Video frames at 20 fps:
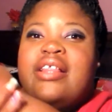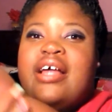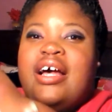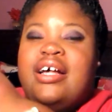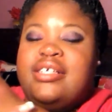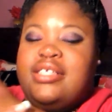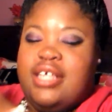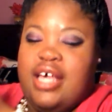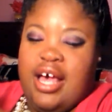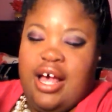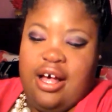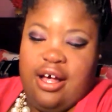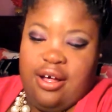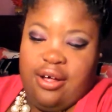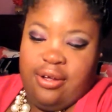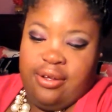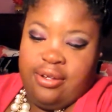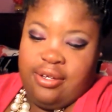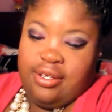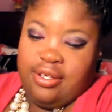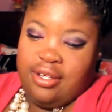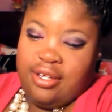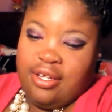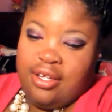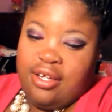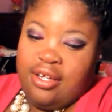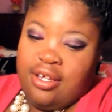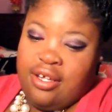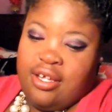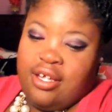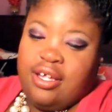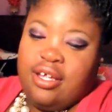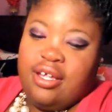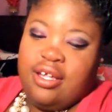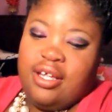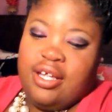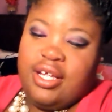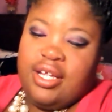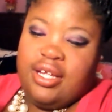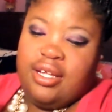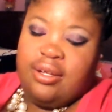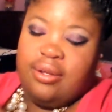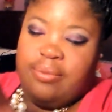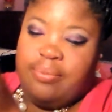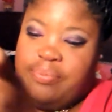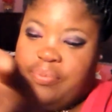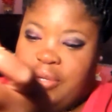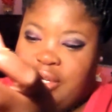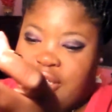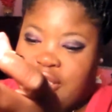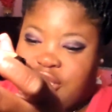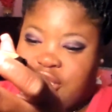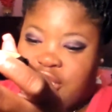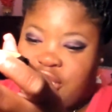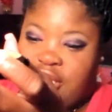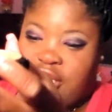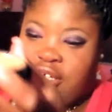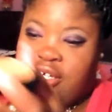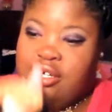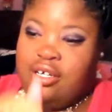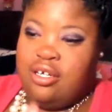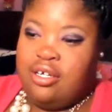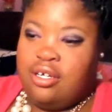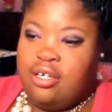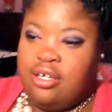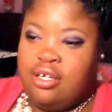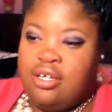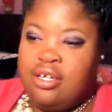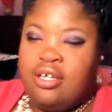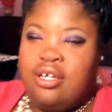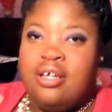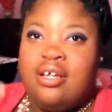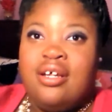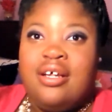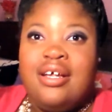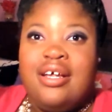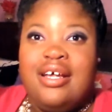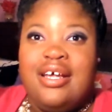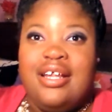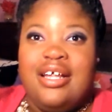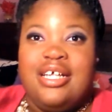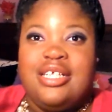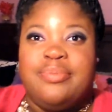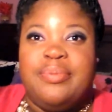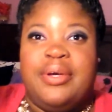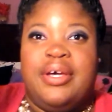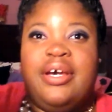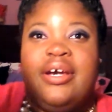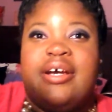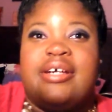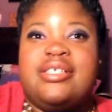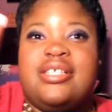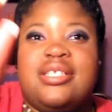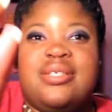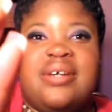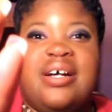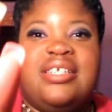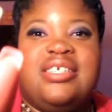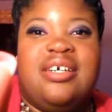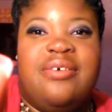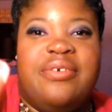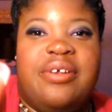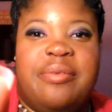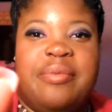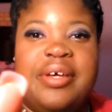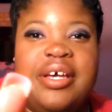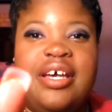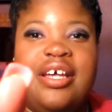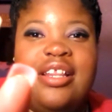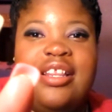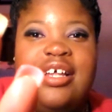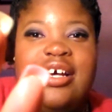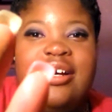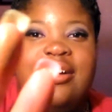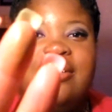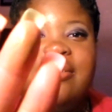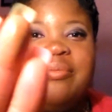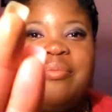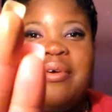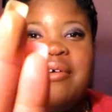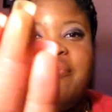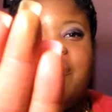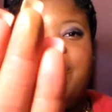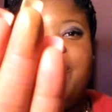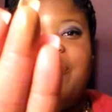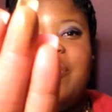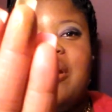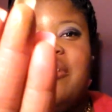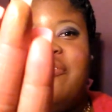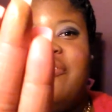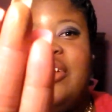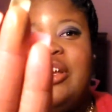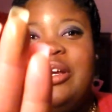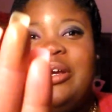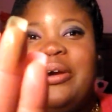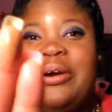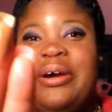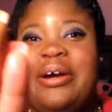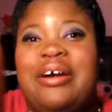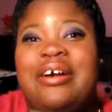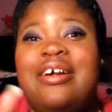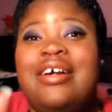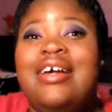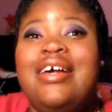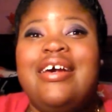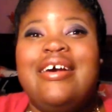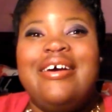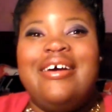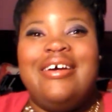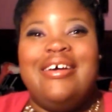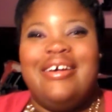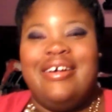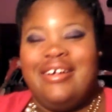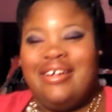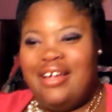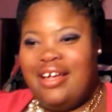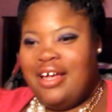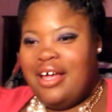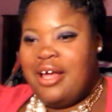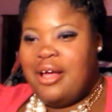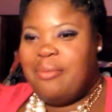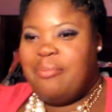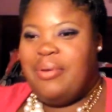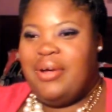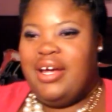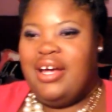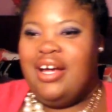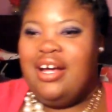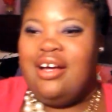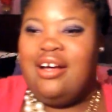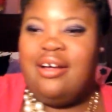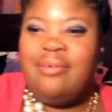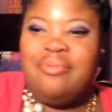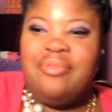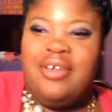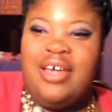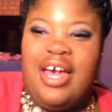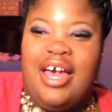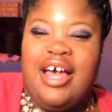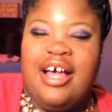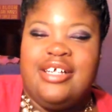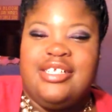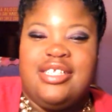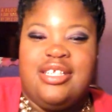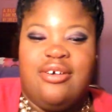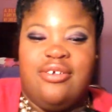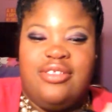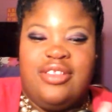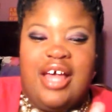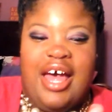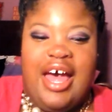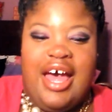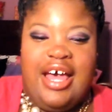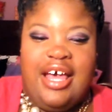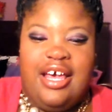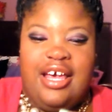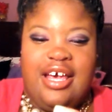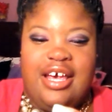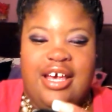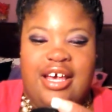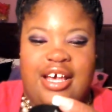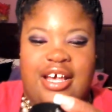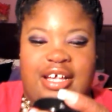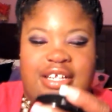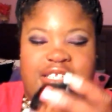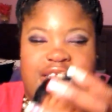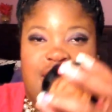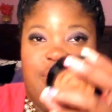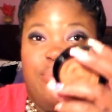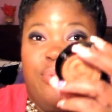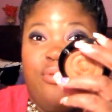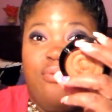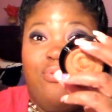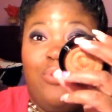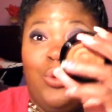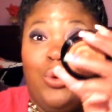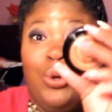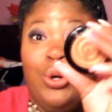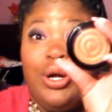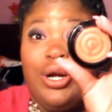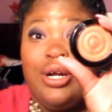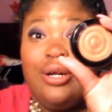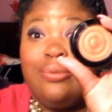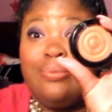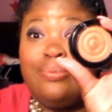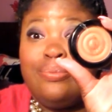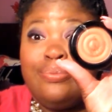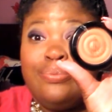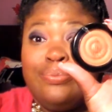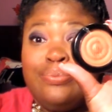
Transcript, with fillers: That's how peachy it is. But here's a swatch of it on my hand though, my finger. But yeah, so that is number 4.